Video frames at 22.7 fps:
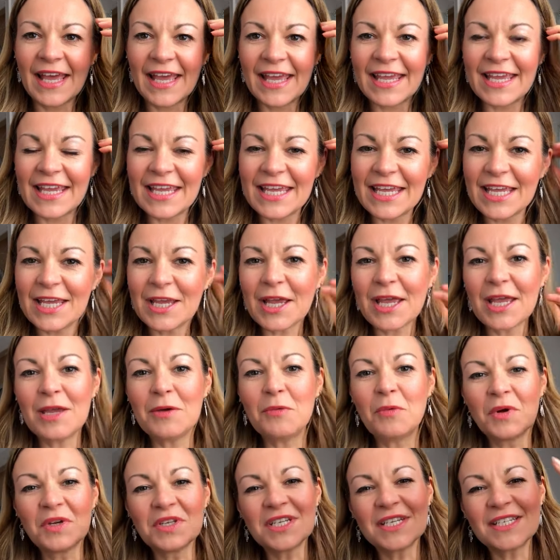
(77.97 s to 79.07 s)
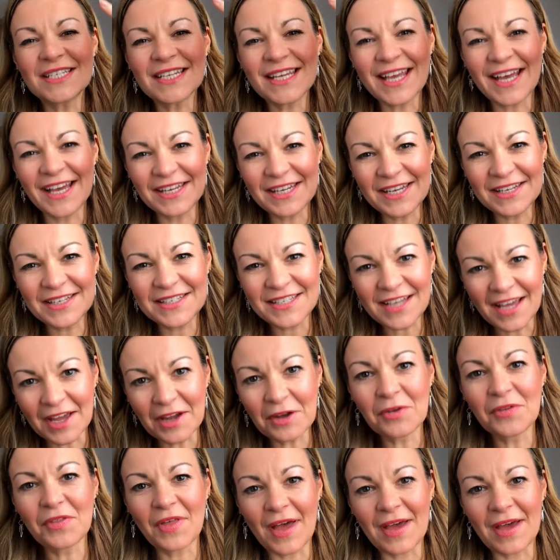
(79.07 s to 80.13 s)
he wanted to kind of dial